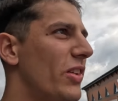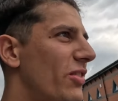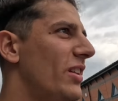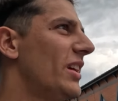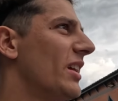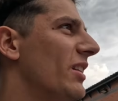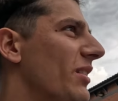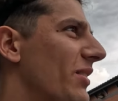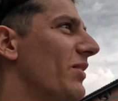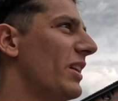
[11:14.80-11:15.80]
50
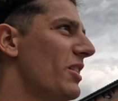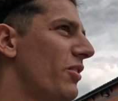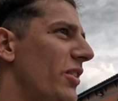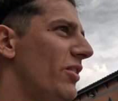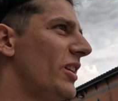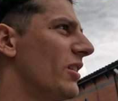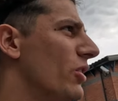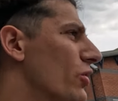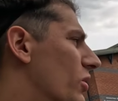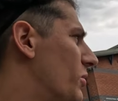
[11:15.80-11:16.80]
in
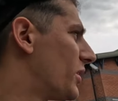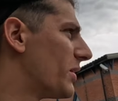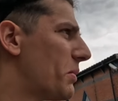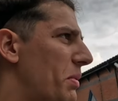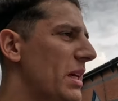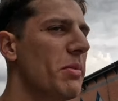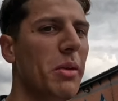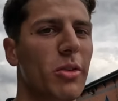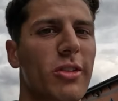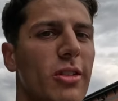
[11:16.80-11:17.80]
York when I ran my
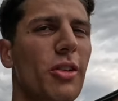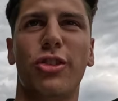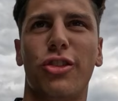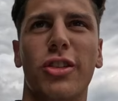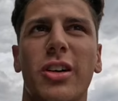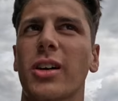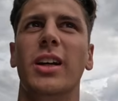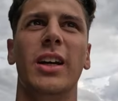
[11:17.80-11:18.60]
PB was so strong.